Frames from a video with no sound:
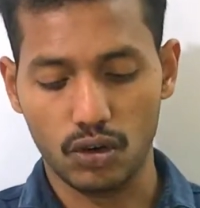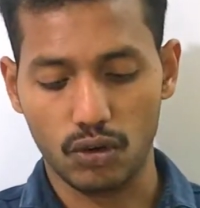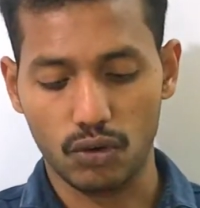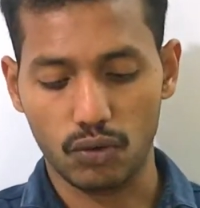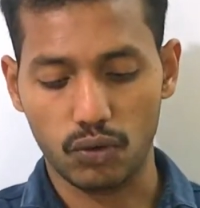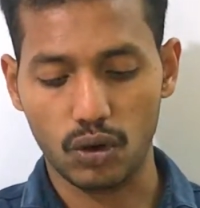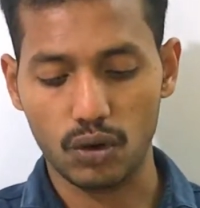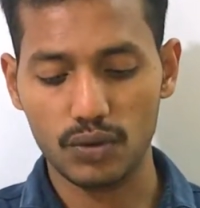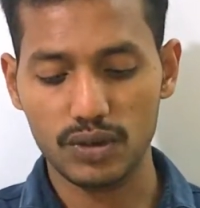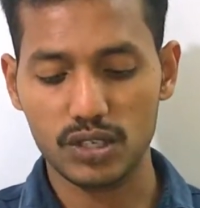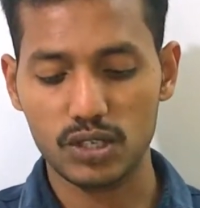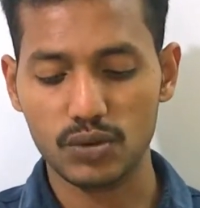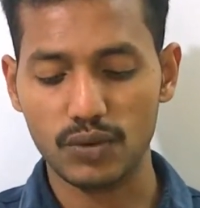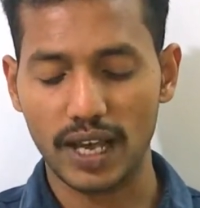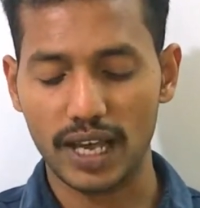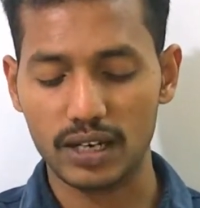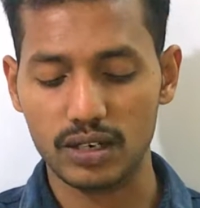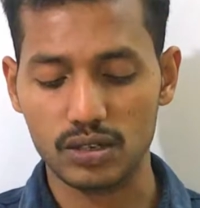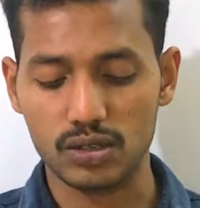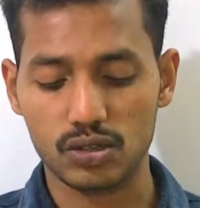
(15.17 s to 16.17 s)
For which
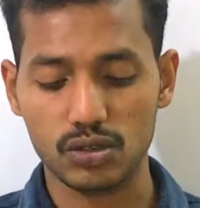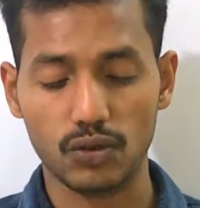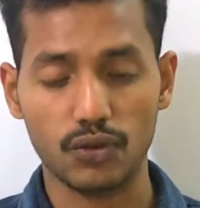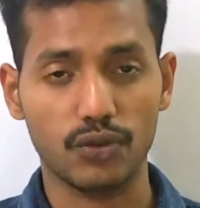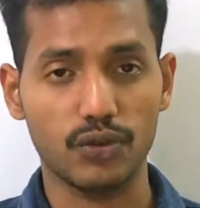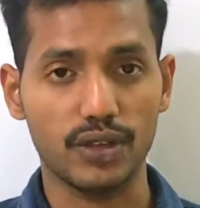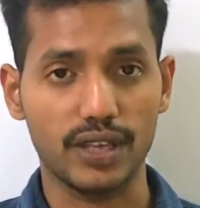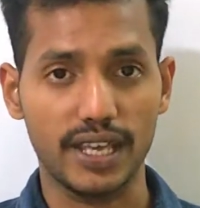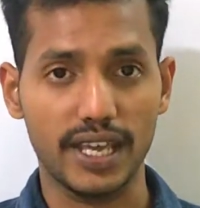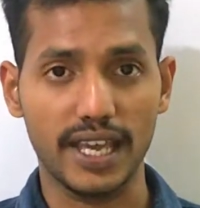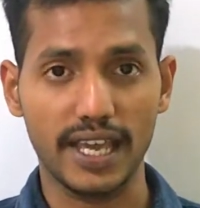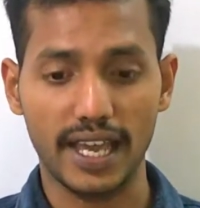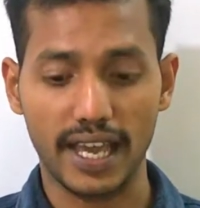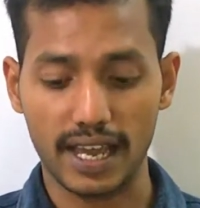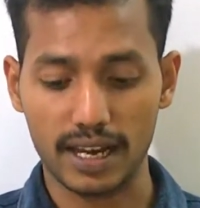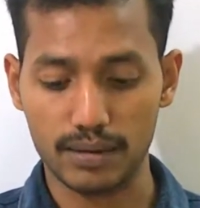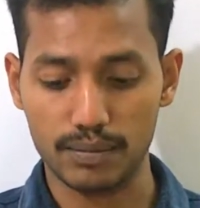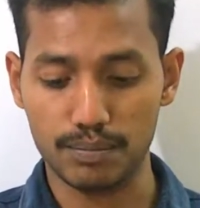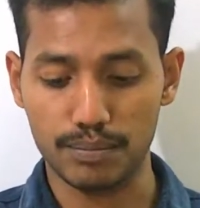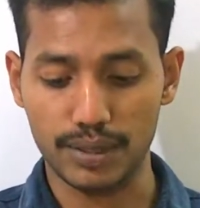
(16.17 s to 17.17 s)
values of a
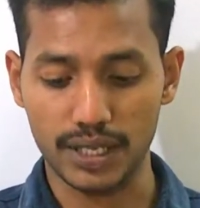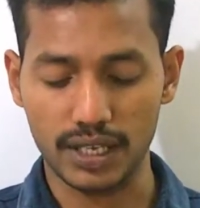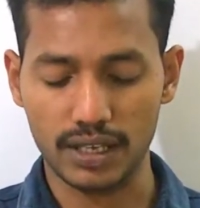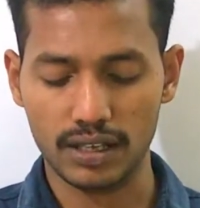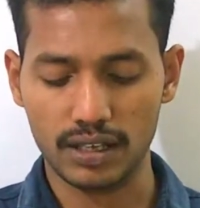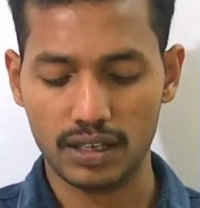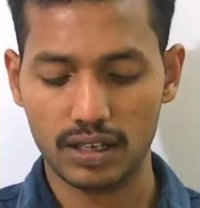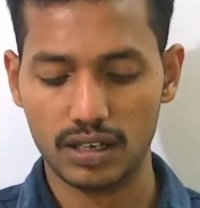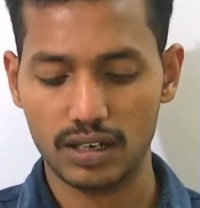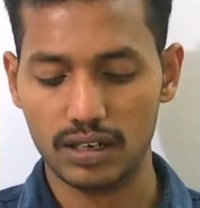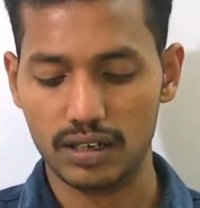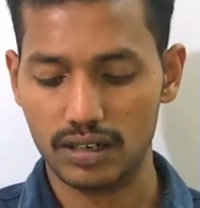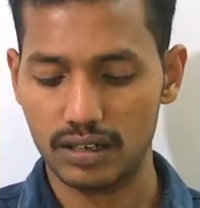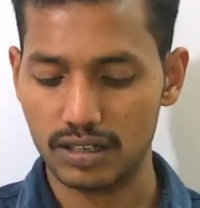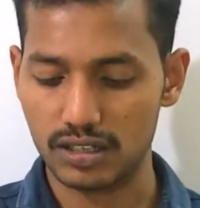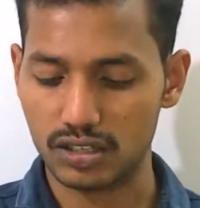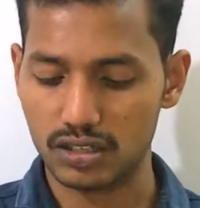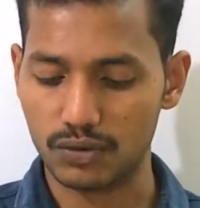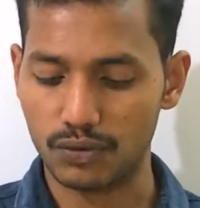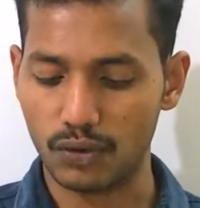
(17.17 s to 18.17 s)
and b
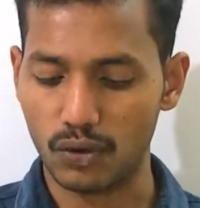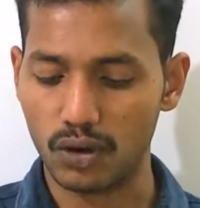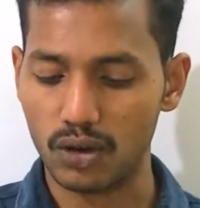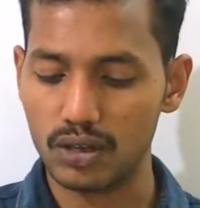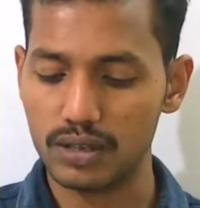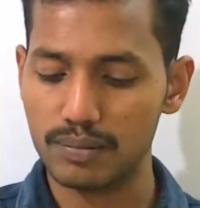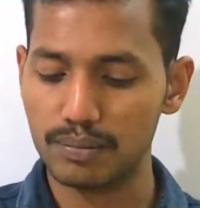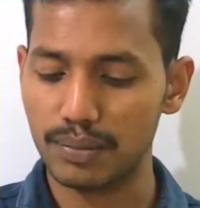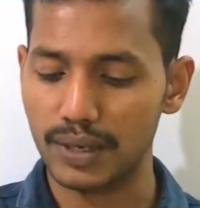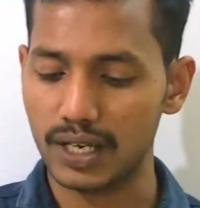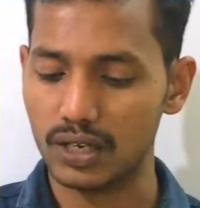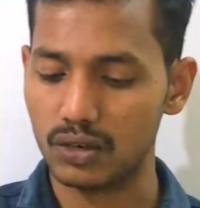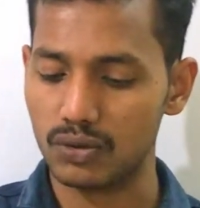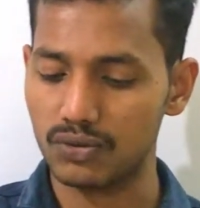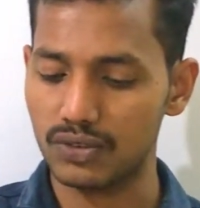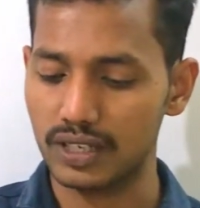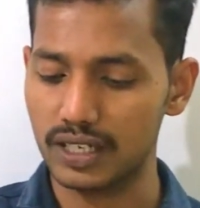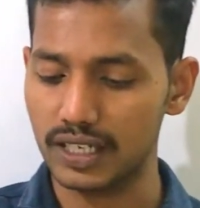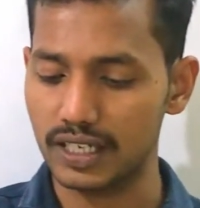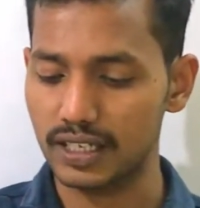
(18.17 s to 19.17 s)
does the following pair
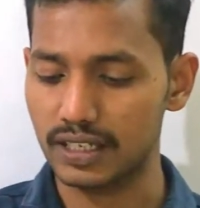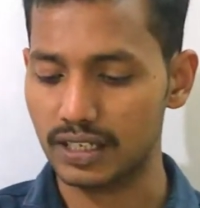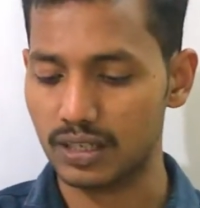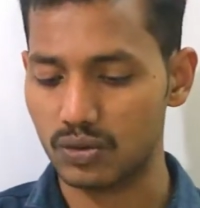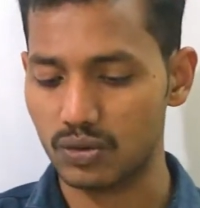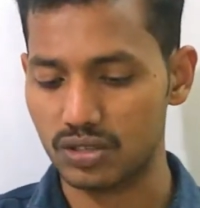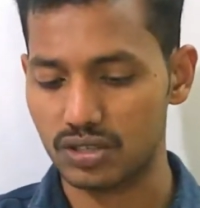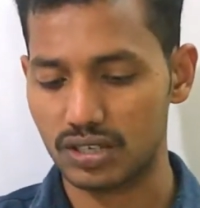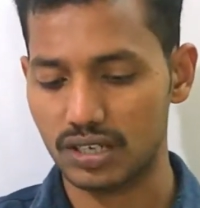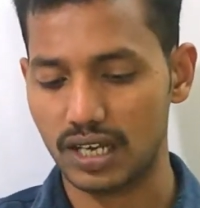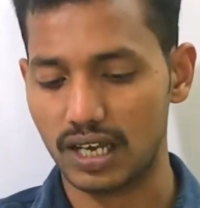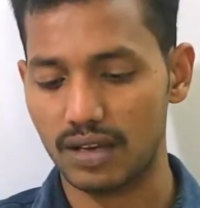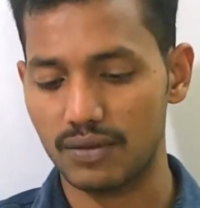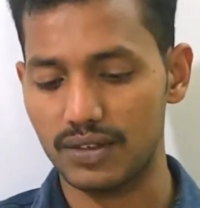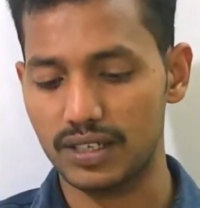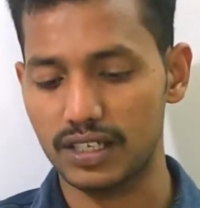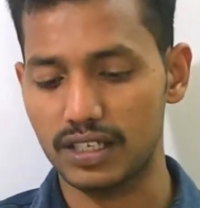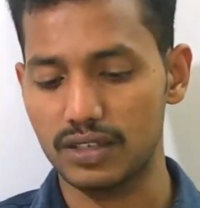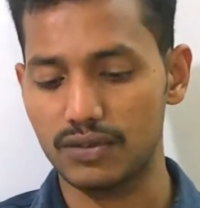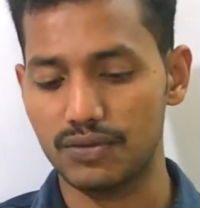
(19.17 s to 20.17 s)
of linear equation have
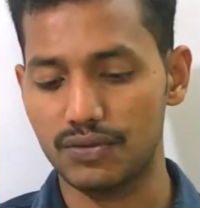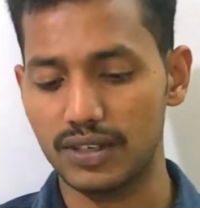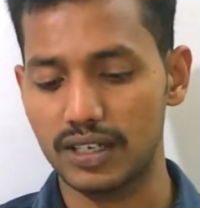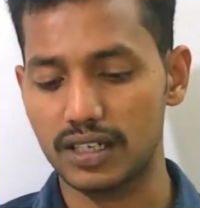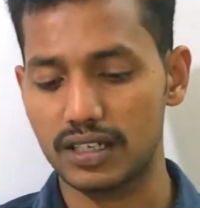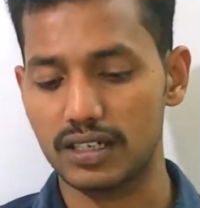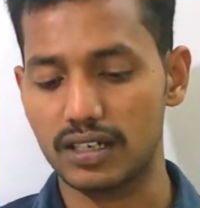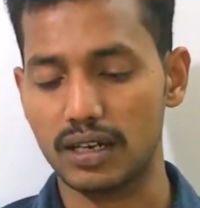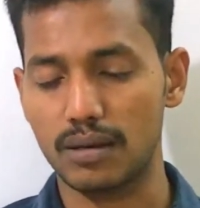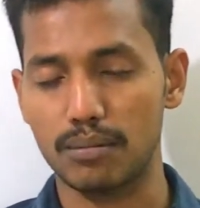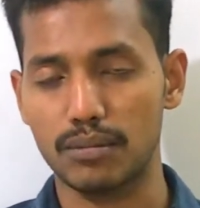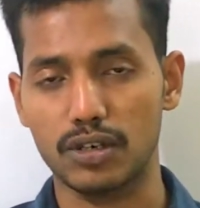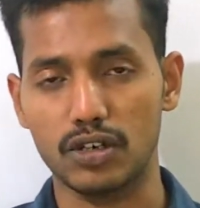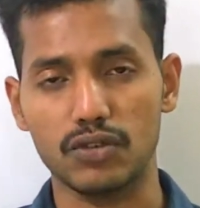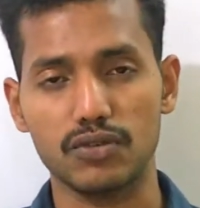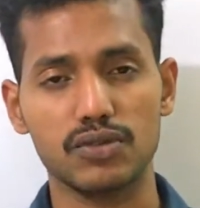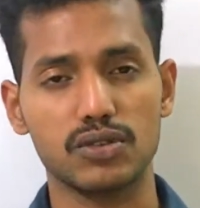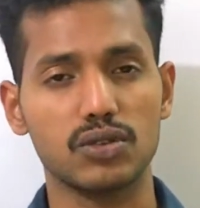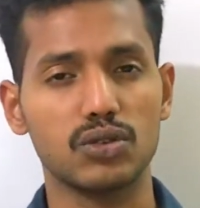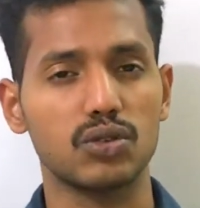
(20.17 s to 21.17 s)
an infinite number
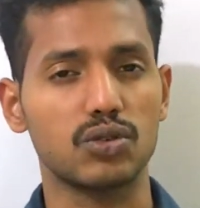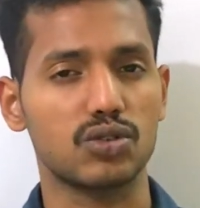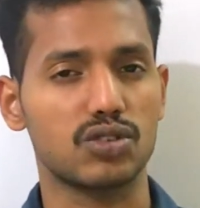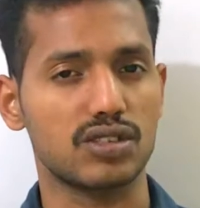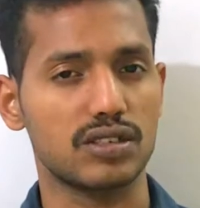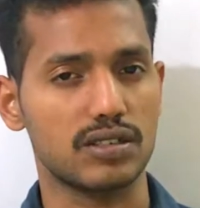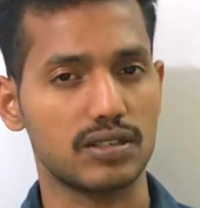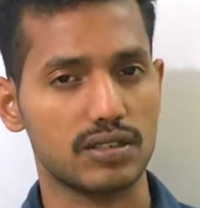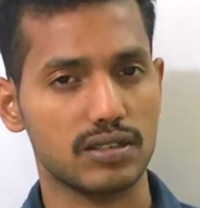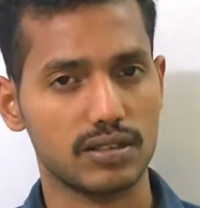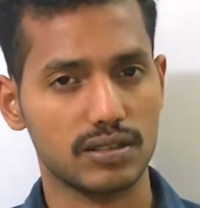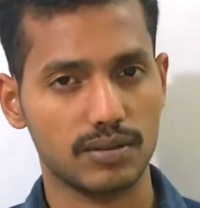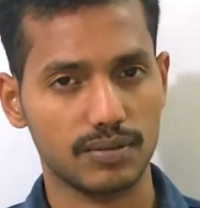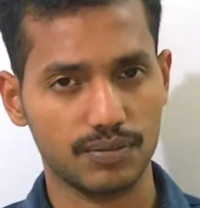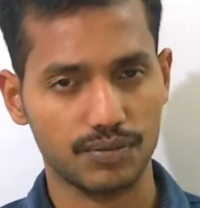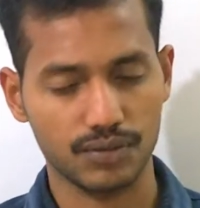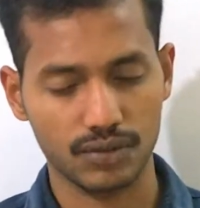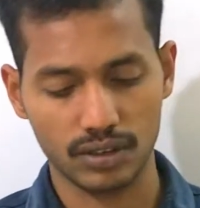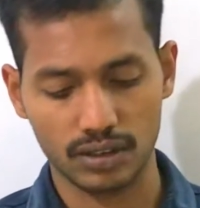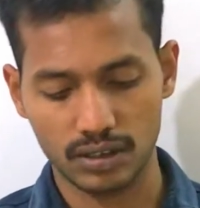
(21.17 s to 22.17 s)
of solutions?
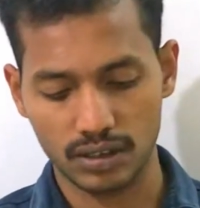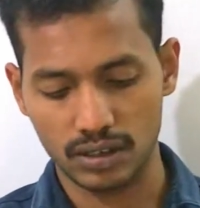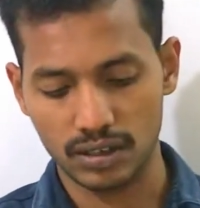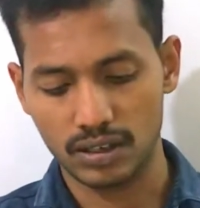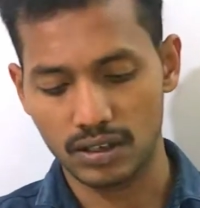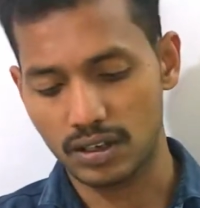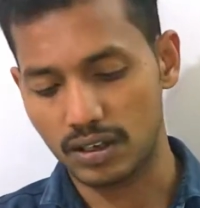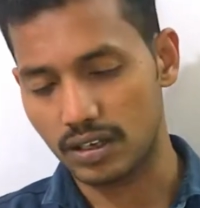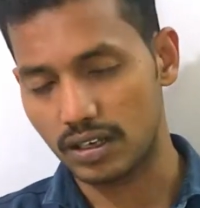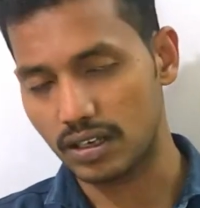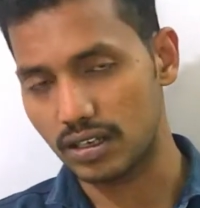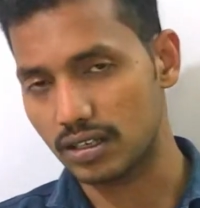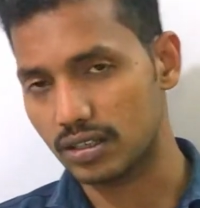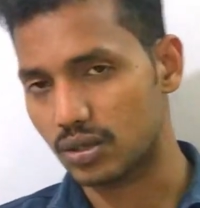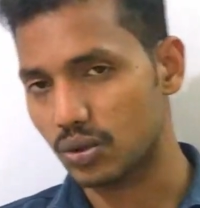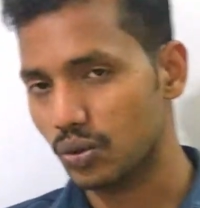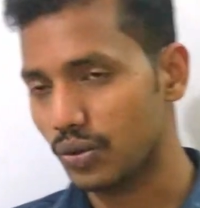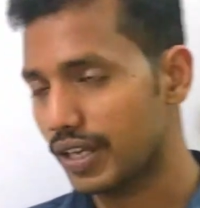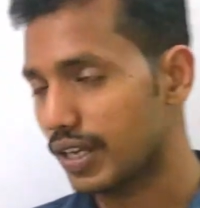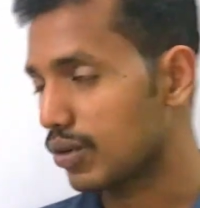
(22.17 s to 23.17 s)
Here
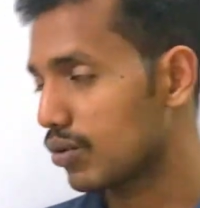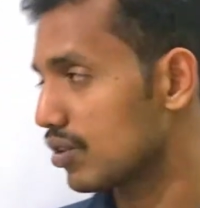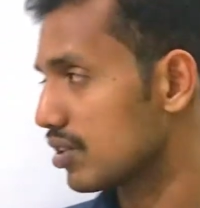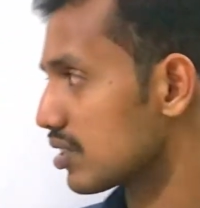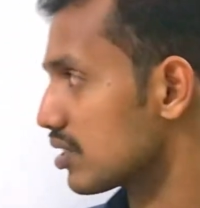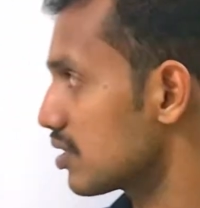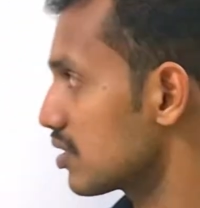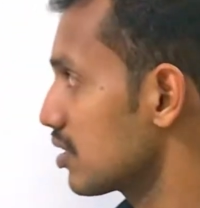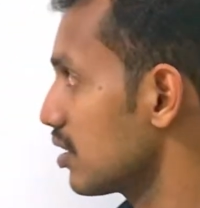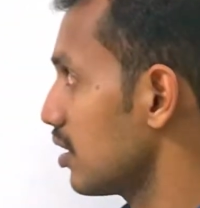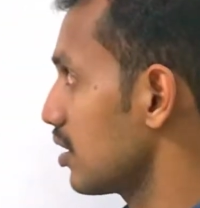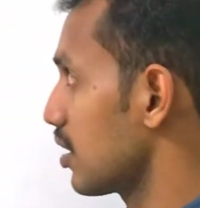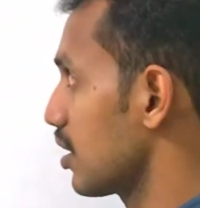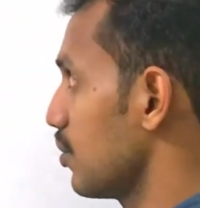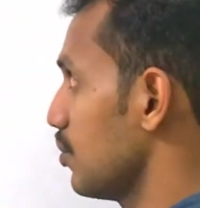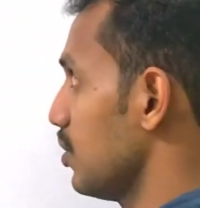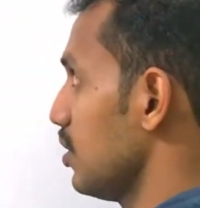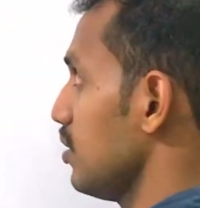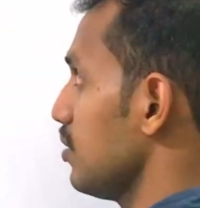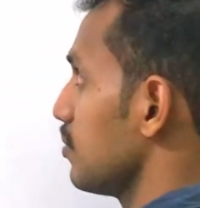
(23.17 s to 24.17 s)
two equations are
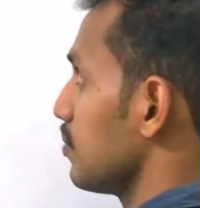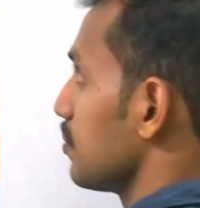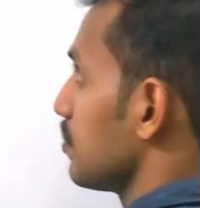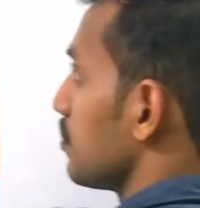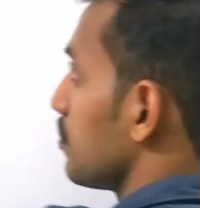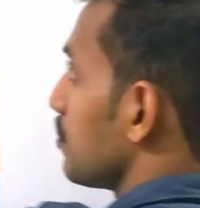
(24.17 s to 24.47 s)
given,